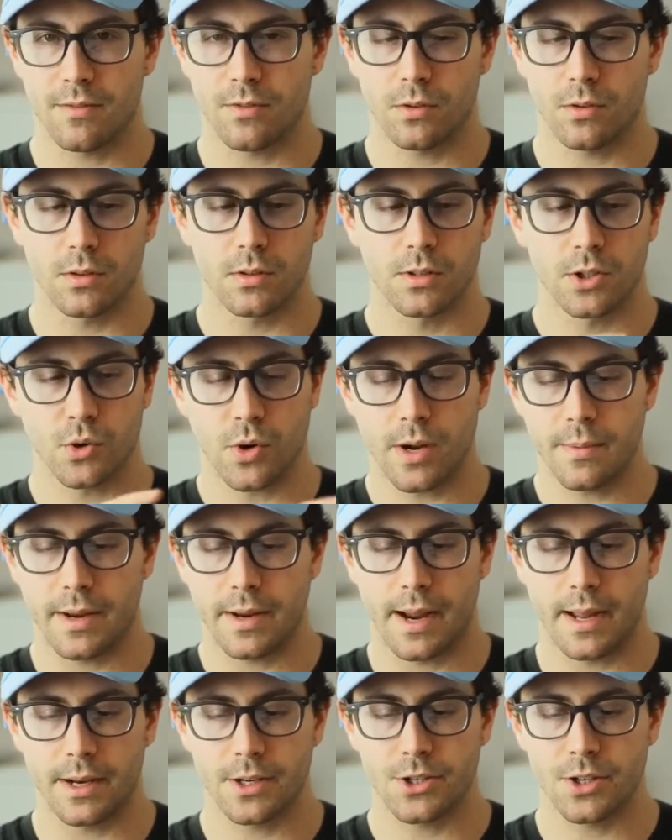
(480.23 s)
bevel
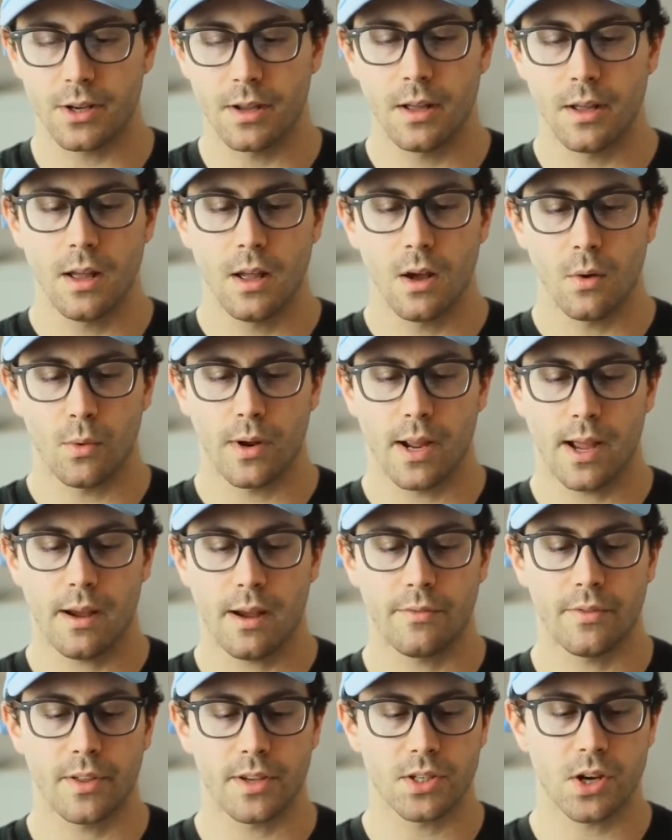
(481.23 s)
treatment edge. We
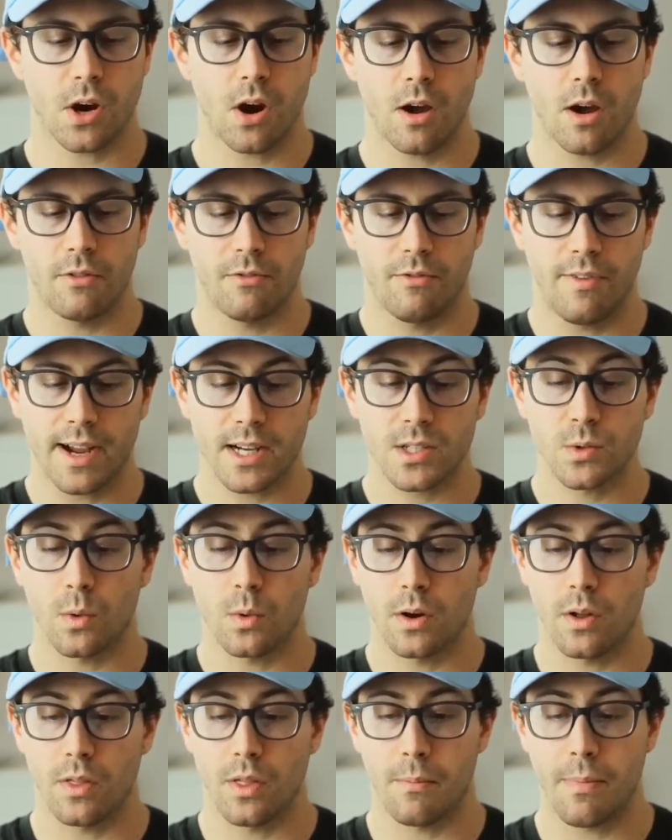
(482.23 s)
have this
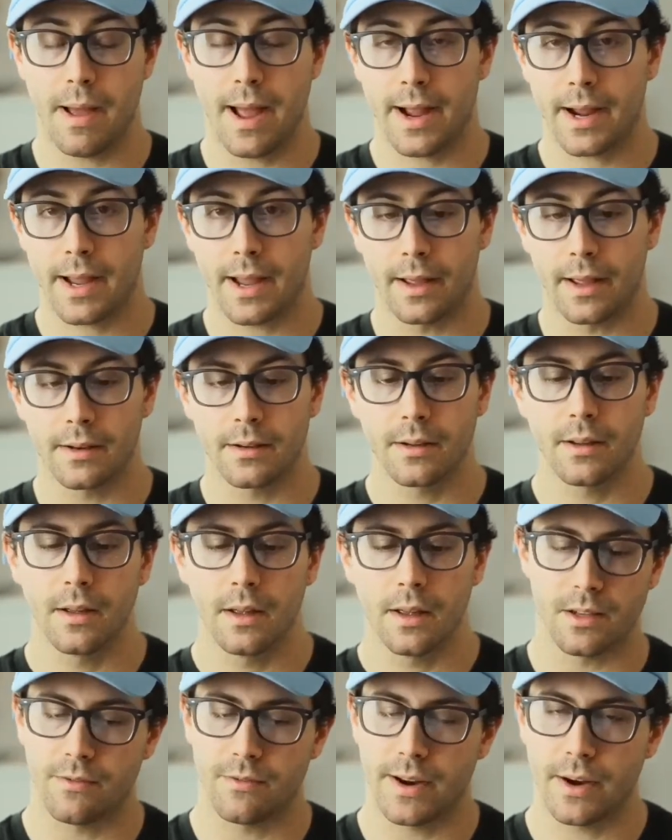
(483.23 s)
convex one on the back end.
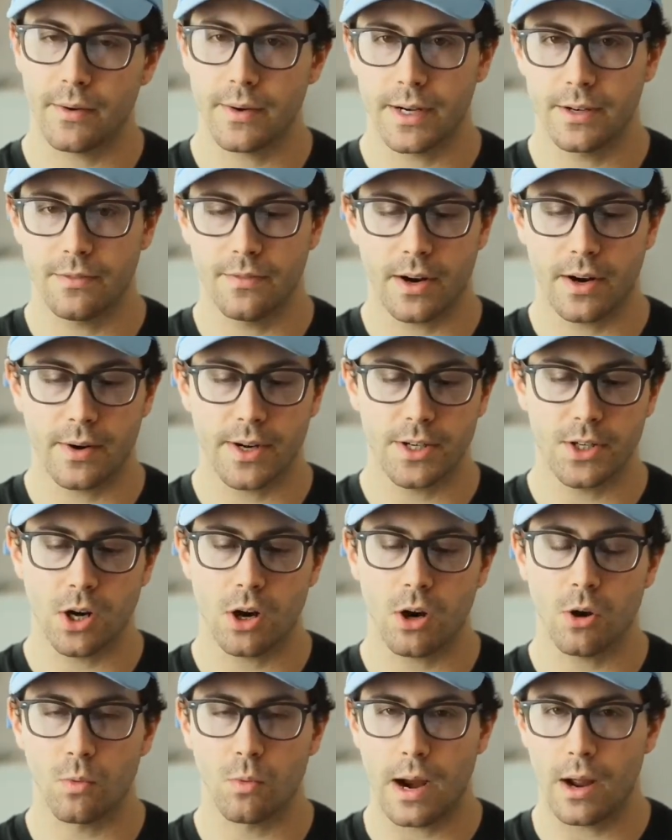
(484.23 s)
It's a very
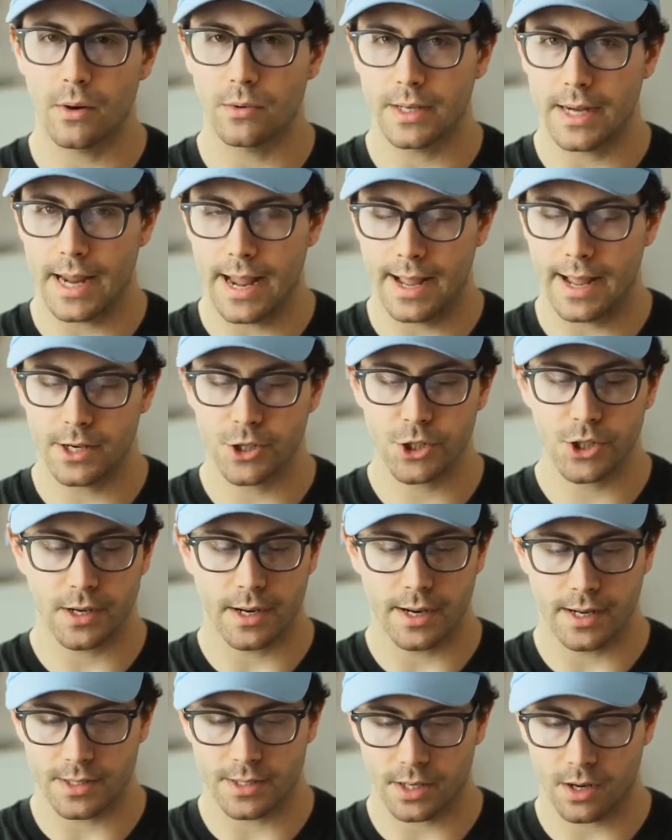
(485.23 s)
dull rounded
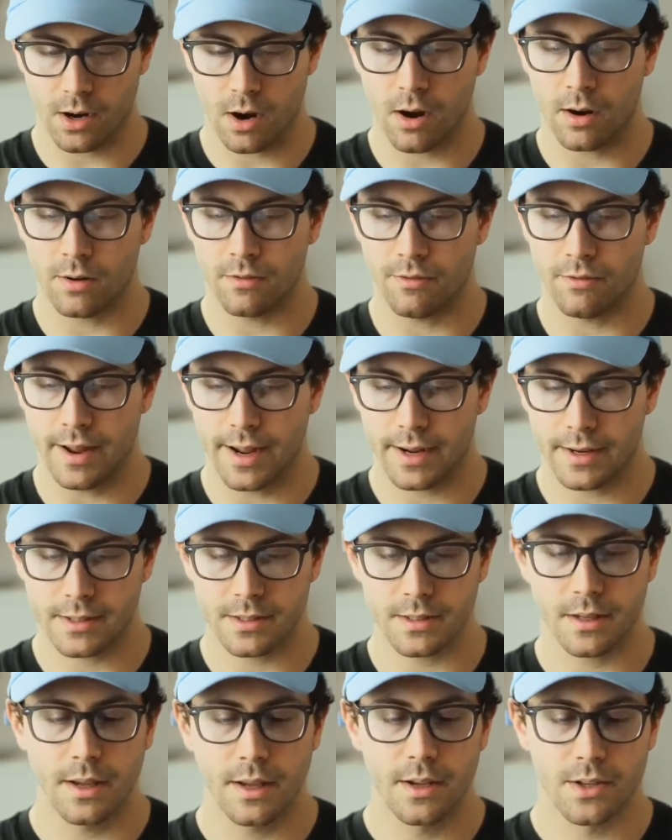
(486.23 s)
edge and it's a
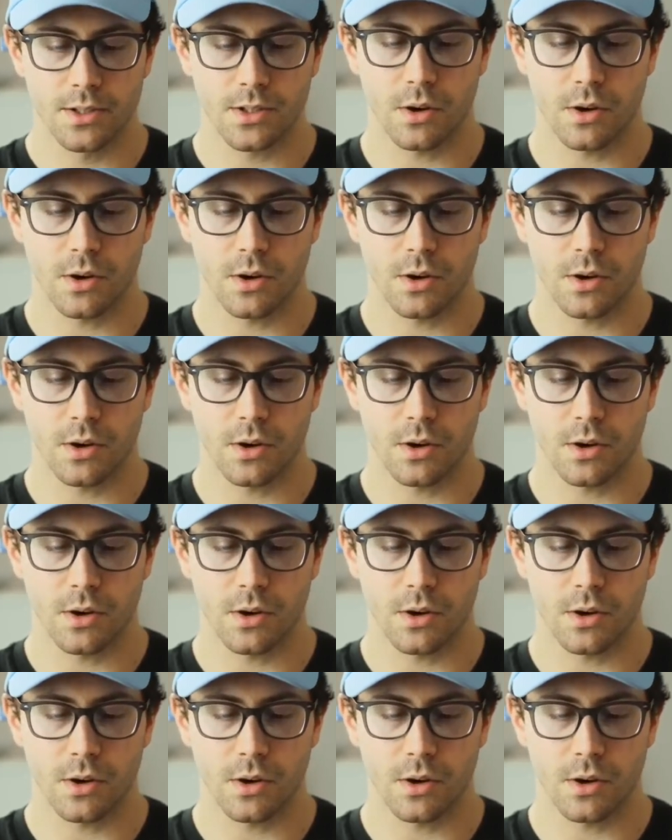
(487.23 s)
convex.